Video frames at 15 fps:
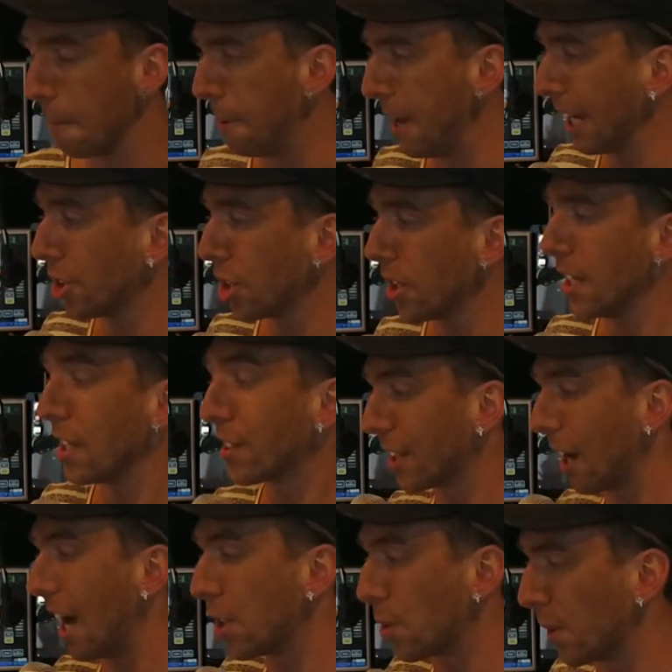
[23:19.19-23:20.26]
Picture this
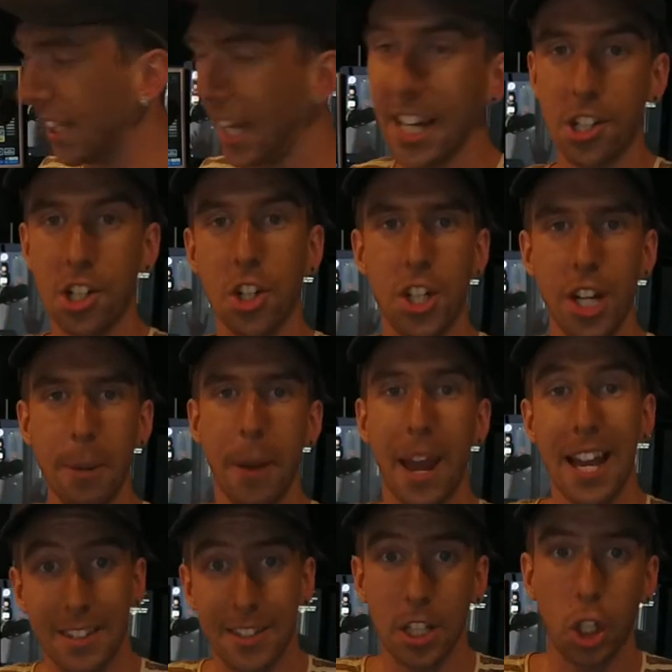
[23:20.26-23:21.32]
guy's relationship
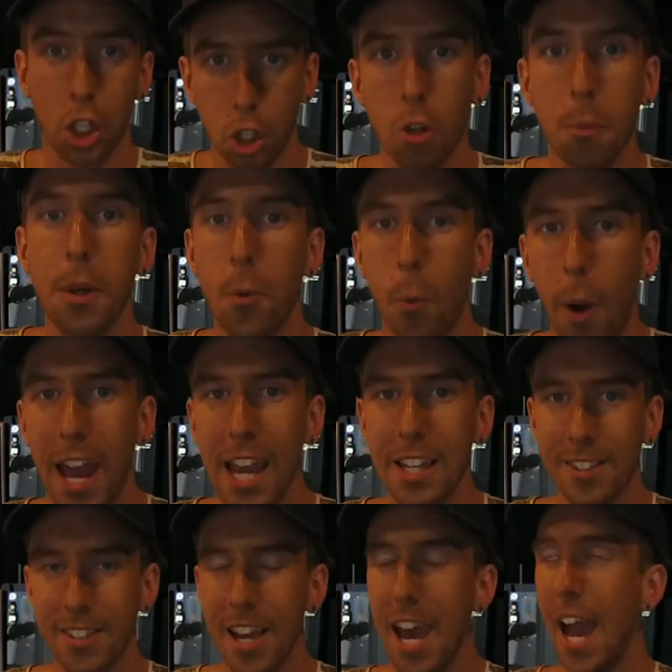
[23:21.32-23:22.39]
as the human
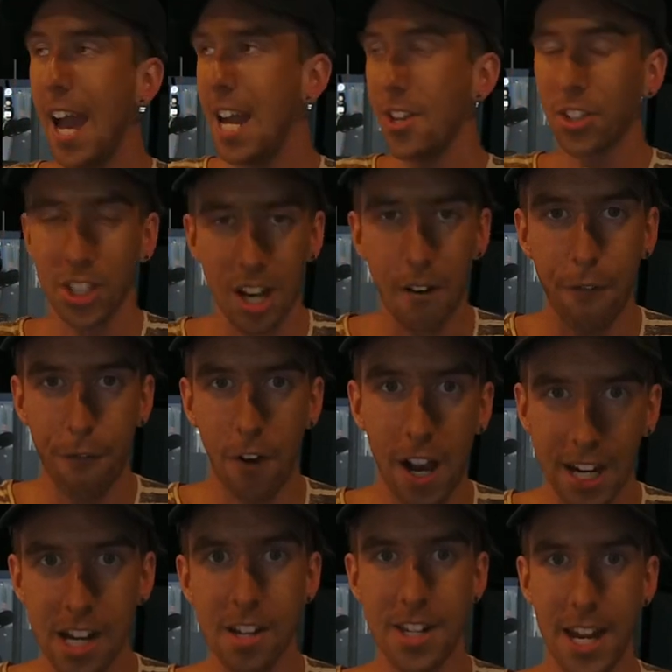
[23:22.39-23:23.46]
race, and it's gonna
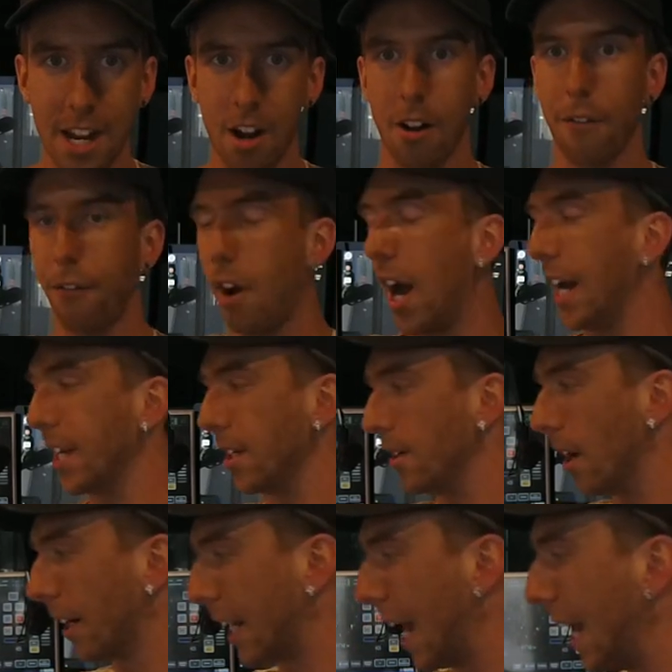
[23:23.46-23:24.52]
fucking terrify you,
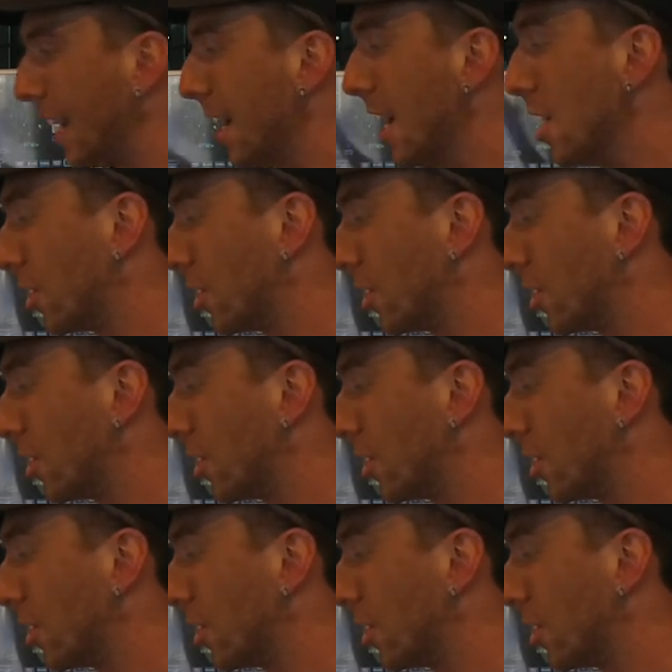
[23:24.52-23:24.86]
okay?